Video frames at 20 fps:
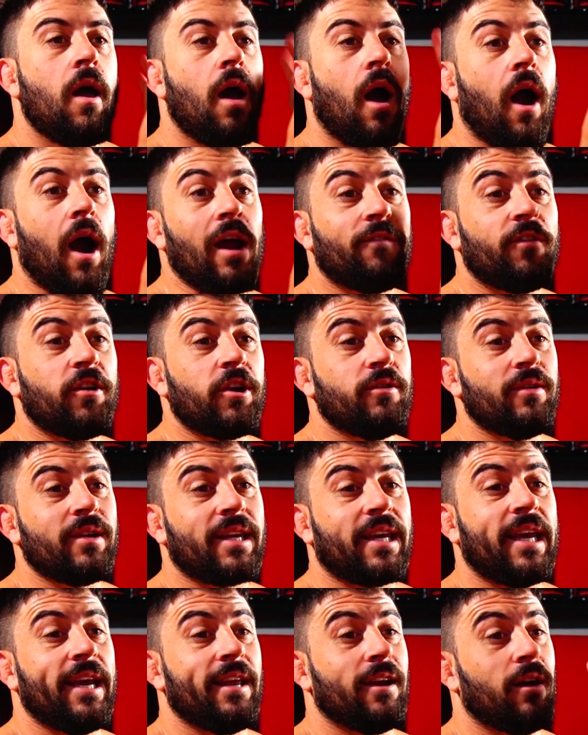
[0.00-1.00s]
Alright, if you're doing
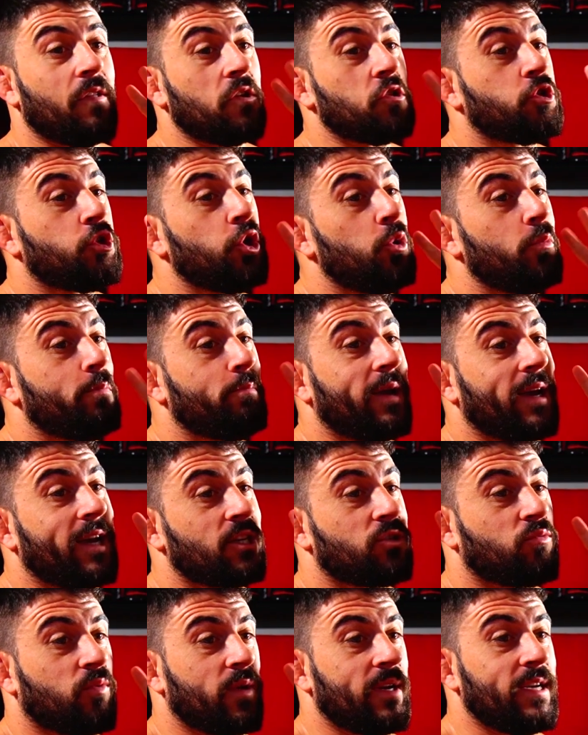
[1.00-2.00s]
keto, the 2
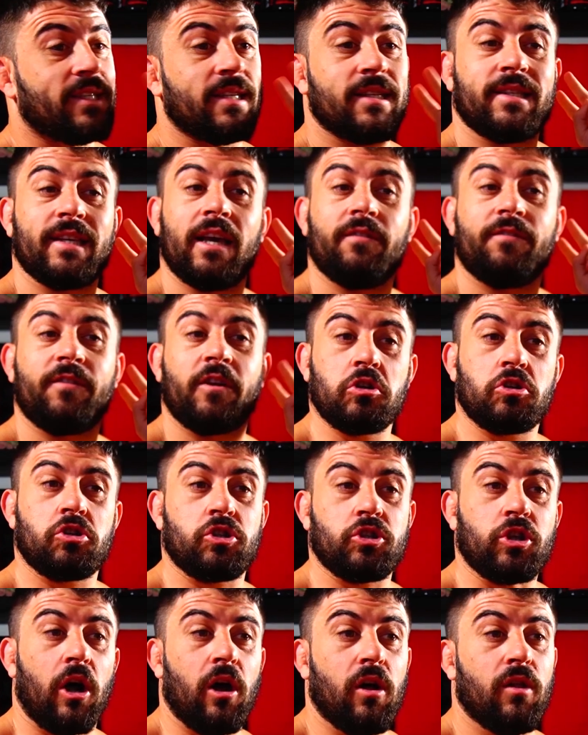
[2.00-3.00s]
biggest reasons, if you're
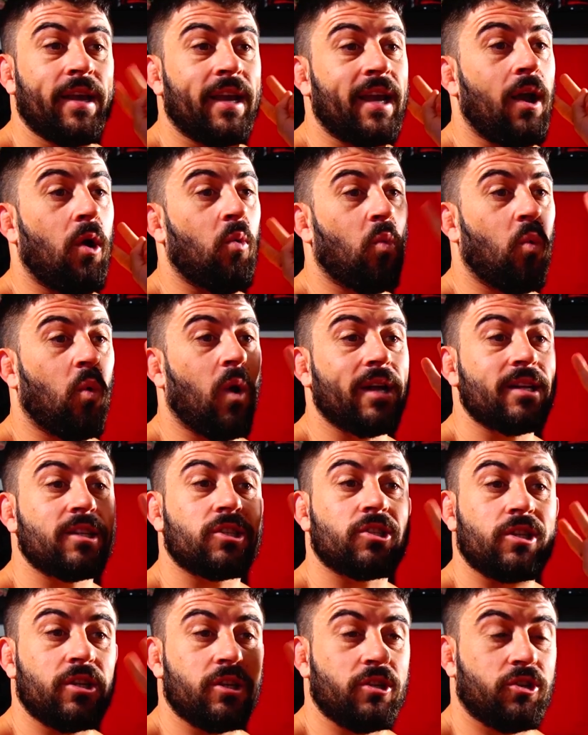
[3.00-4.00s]
stalling, what
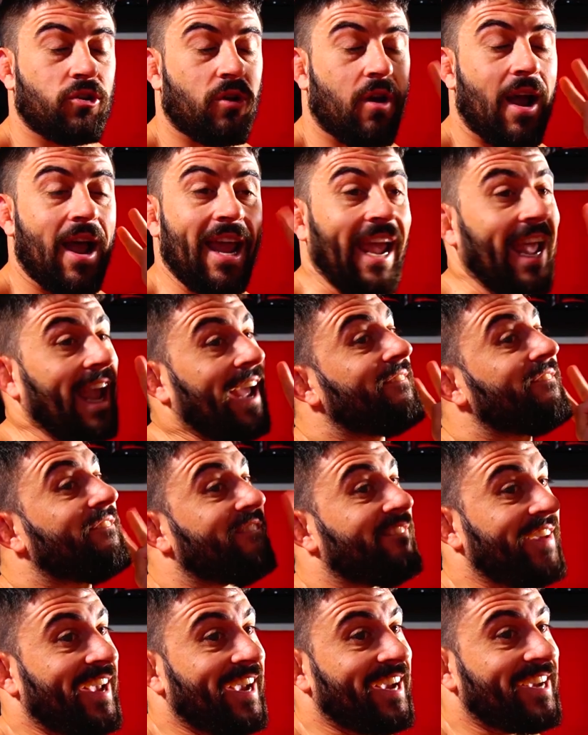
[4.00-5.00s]
to try and
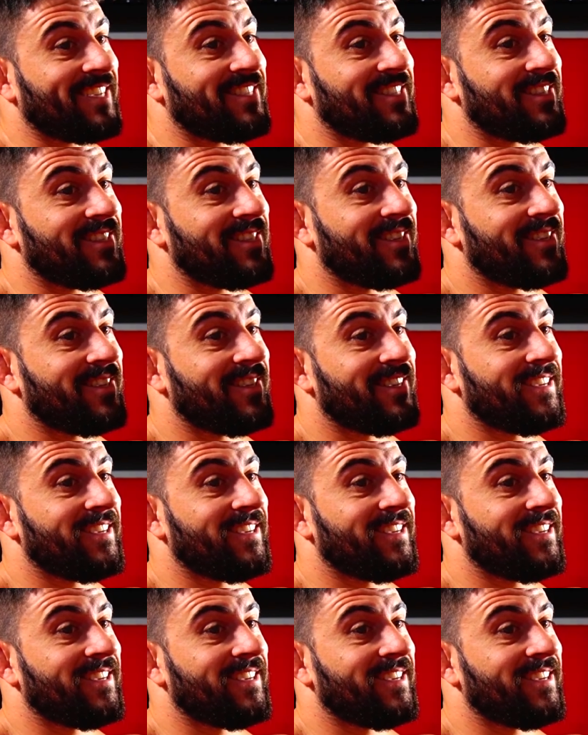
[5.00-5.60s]
fix.